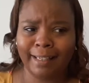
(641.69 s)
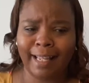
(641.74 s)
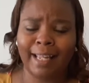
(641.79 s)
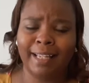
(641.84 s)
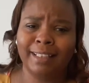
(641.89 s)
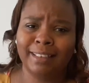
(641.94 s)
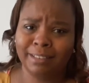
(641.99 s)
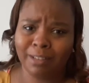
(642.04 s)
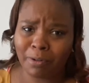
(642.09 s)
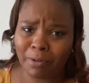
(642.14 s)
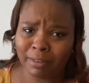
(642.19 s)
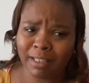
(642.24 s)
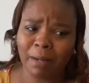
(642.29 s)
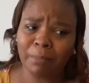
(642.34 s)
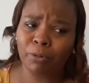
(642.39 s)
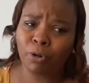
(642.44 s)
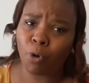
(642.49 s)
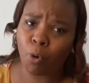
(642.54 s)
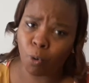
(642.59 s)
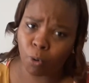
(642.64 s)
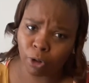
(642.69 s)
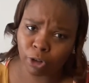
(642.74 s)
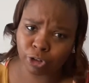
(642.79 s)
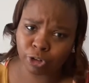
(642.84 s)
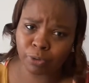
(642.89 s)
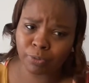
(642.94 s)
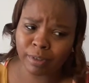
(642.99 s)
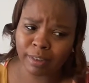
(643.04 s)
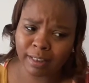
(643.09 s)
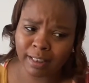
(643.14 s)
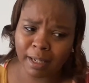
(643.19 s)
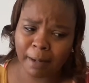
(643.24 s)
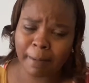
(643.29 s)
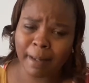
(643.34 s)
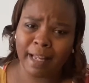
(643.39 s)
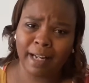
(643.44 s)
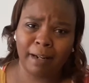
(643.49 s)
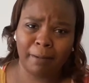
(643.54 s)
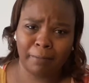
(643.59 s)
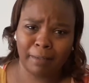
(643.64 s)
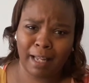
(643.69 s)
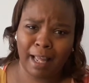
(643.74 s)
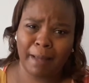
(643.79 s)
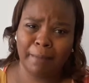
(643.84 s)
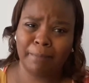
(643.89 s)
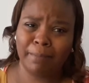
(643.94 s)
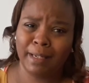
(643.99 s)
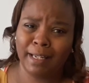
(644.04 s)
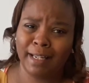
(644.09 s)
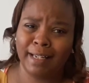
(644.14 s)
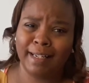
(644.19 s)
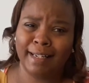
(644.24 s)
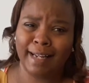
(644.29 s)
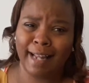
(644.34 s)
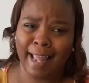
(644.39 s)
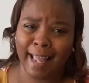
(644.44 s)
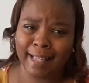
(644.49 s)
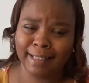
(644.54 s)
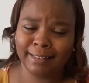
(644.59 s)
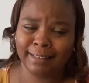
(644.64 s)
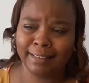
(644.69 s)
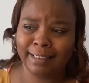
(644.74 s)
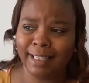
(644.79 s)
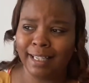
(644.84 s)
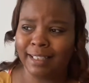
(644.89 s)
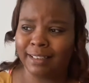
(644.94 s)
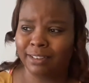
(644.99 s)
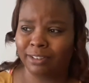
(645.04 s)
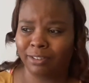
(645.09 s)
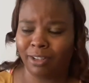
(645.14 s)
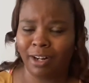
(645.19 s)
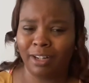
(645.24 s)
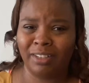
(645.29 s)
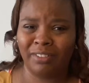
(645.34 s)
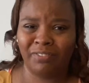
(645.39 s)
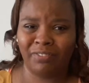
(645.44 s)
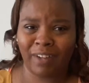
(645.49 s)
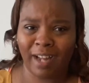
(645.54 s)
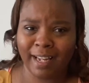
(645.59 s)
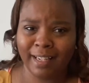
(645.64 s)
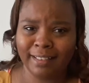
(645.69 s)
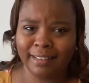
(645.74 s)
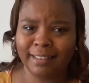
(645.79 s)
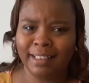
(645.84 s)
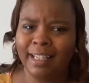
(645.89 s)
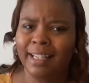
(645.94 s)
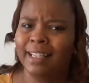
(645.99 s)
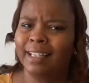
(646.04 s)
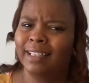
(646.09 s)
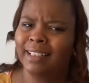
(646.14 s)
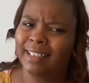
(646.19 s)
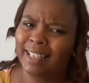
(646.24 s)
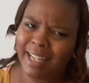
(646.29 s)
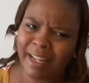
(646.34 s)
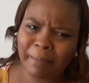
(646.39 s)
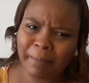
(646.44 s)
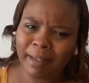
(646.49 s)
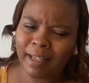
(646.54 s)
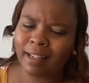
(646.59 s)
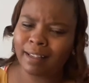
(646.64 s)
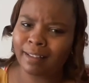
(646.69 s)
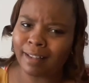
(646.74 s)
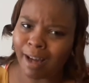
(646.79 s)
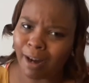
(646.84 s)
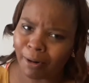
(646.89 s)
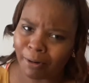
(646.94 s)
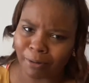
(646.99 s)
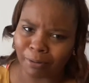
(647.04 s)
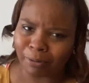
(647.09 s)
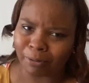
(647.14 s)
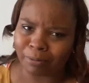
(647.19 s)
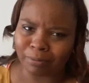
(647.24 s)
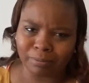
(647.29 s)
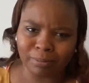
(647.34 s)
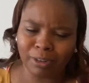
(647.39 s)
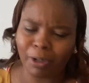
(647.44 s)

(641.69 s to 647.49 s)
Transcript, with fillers: Like, as long as I'm cordial with them and I'm not being nasty and starting fights, leave me alone.